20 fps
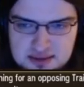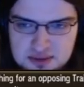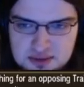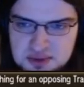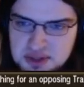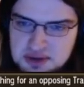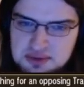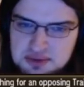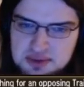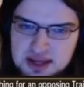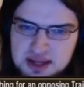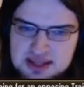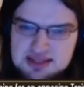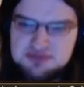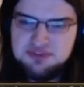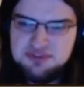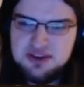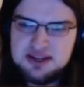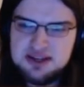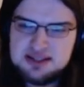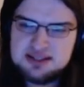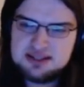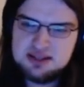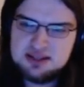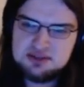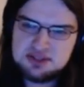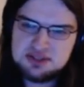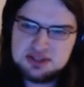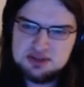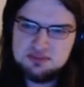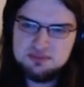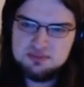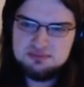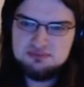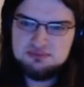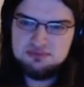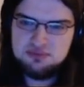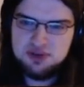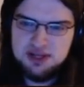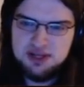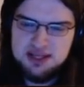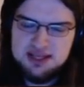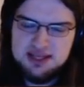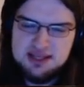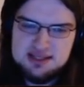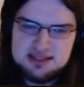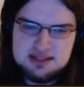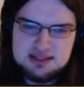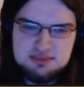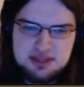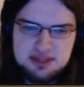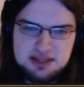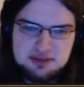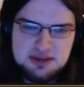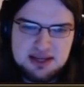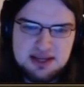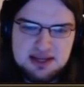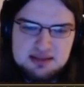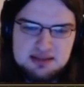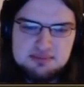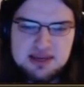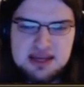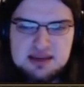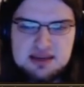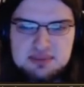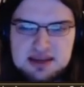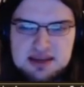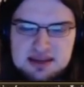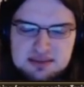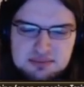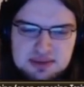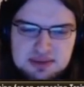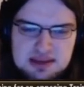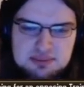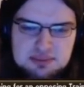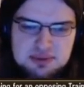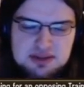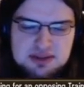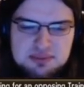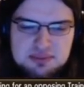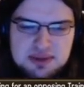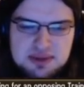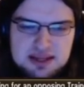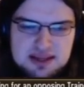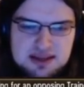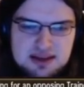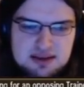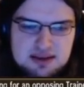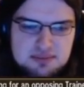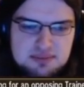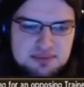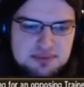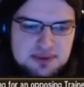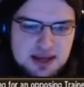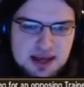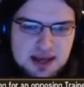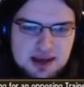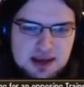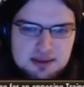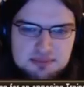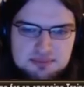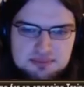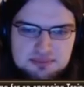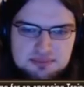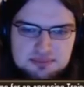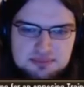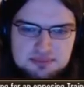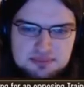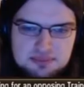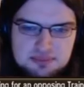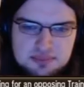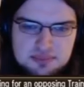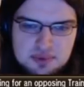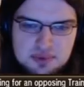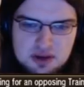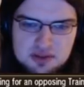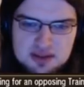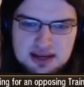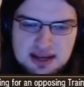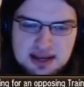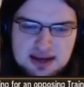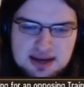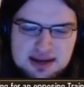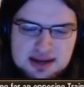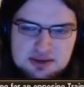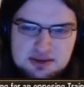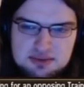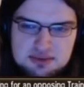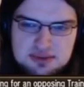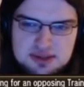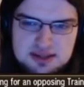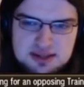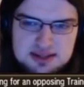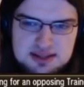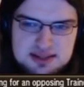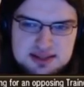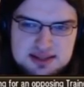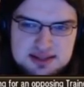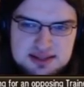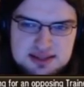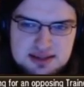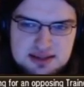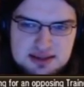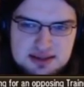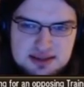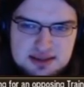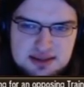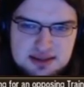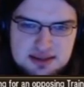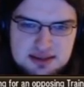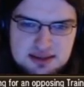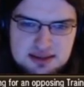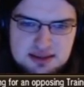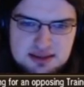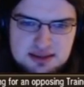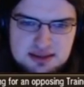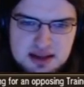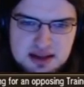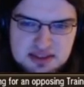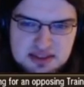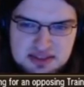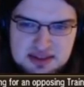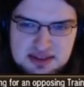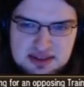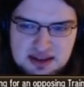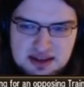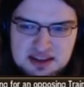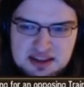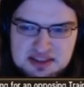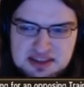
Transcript: Although I did find those two reasonably quickly. Maybe people are picking up on the ladder now, because I think